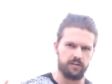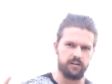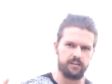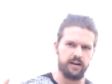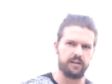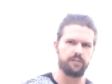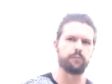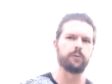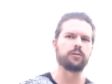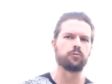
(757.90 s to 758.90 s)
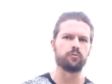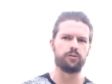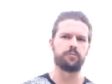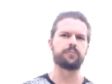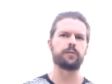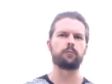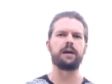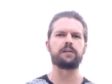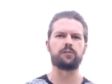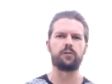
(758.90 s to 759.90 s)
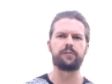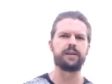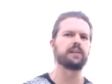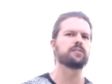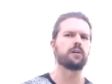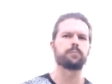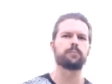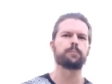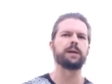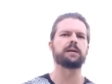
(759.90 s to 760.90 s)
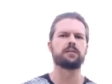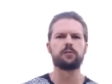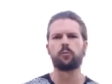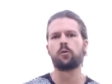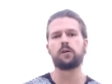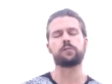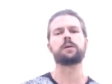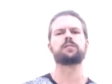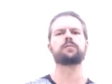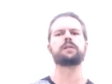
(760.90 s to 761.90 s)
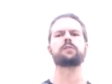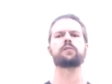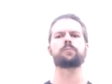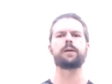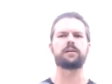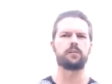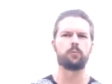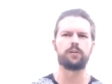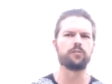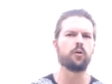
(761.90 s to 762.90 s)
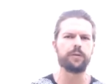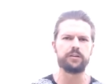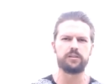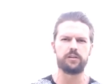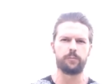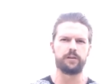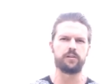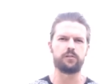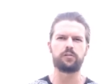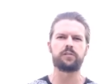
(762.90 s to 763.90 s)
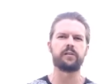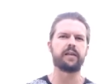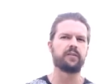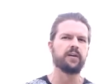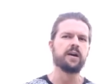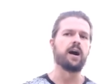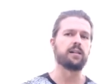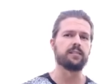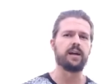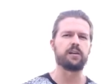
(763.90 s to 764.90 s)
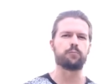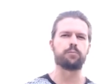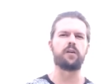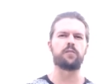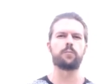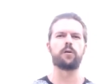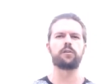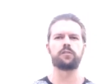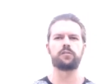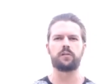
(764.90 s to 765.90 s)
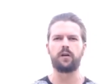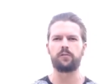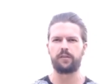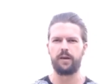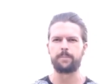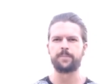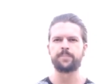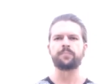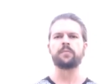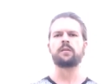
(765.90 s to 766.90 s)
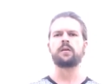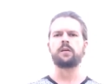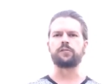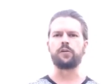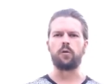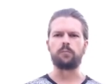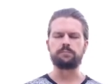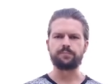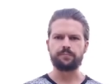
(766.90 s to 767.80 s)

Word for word: a lot of wiggle room, right? So if it ends up being a little more expensive than you expected, well, no big deal because you still have a lot of profit margin to cover that. So,